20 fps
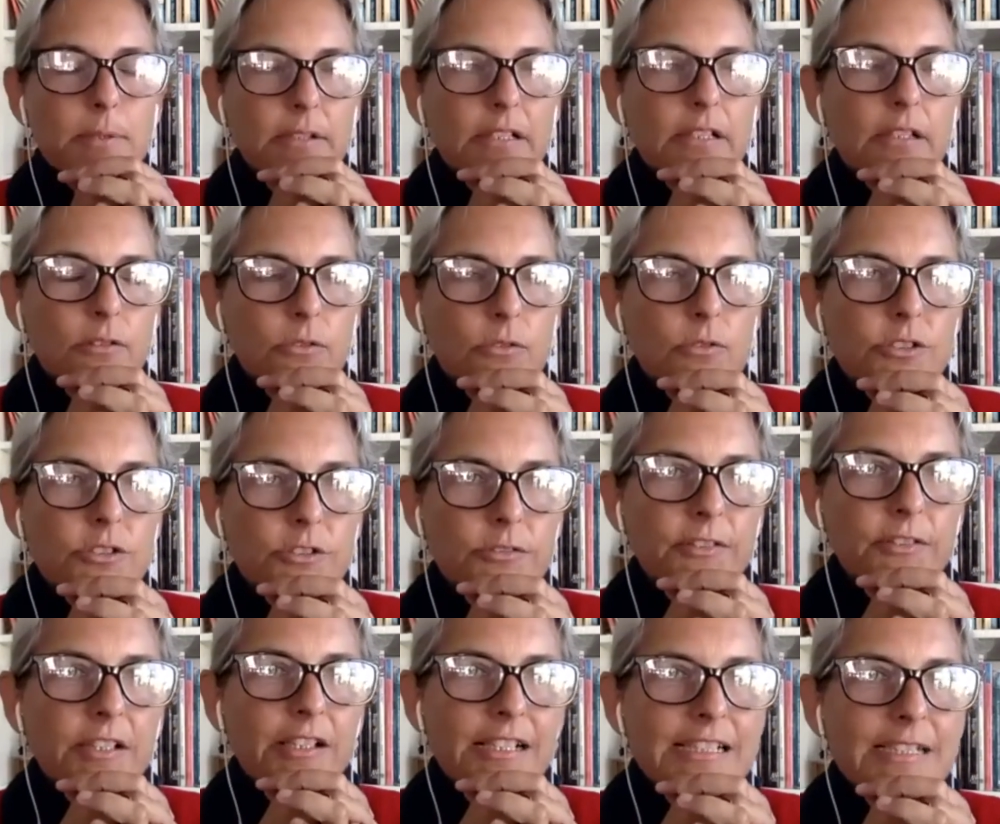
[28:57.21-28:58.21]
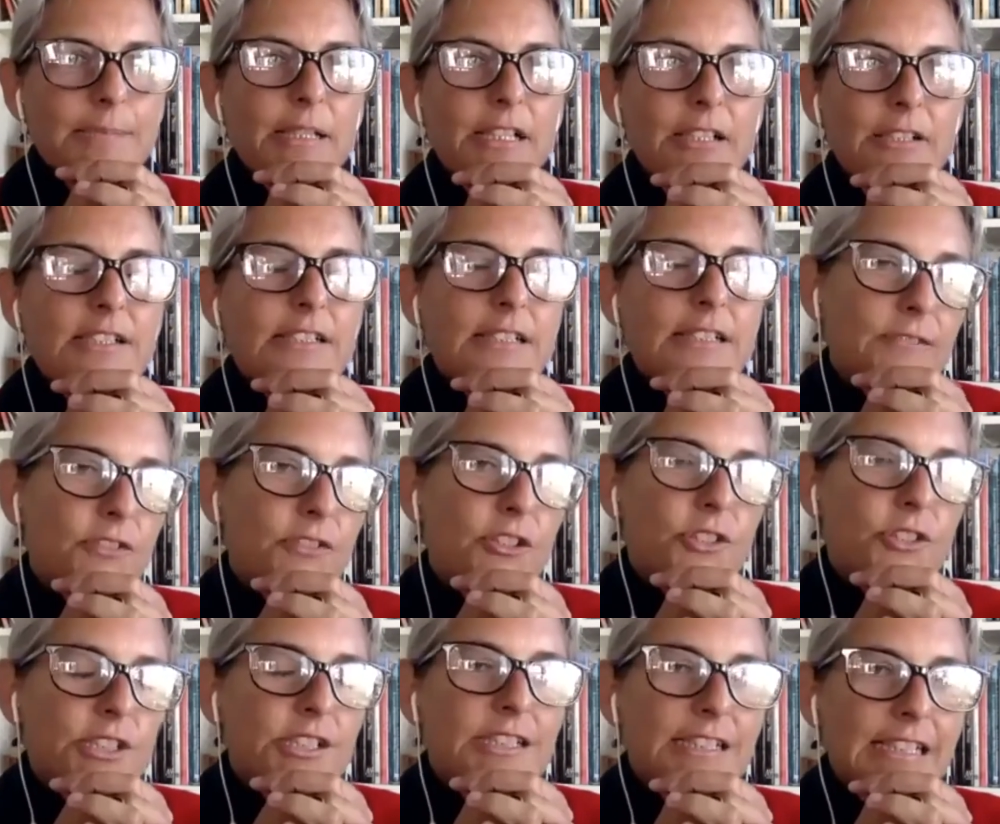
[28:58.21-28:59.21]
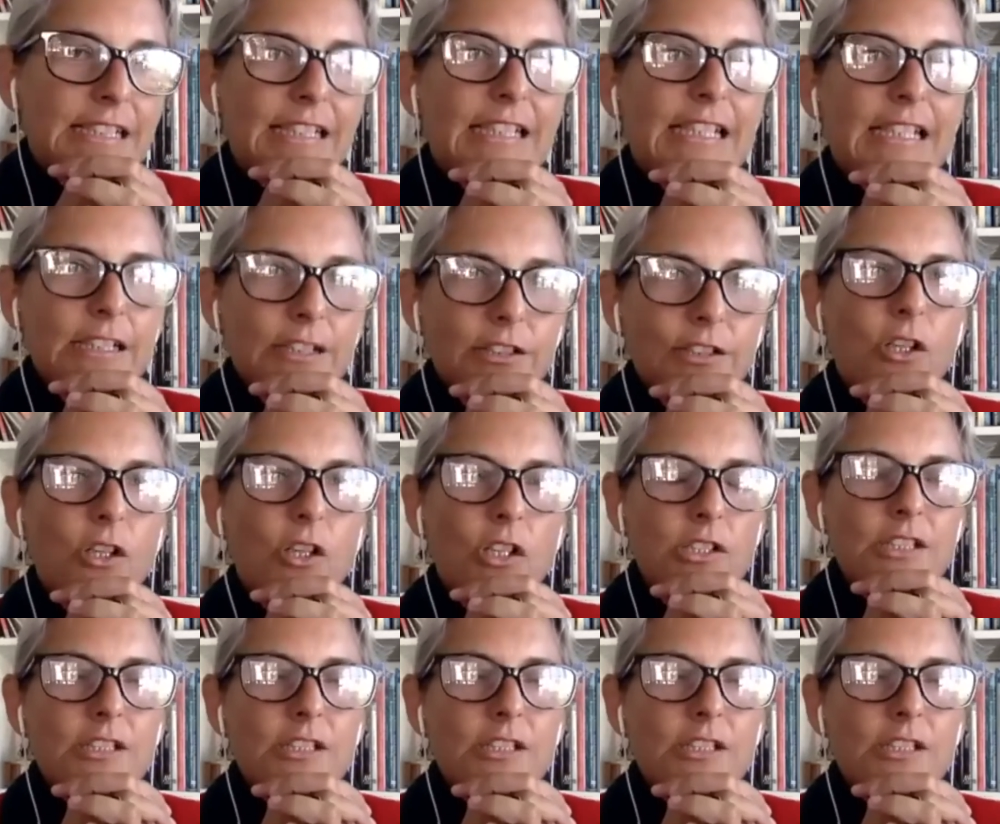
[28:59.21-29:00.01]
that are also very experienced and they've used this technique a lot.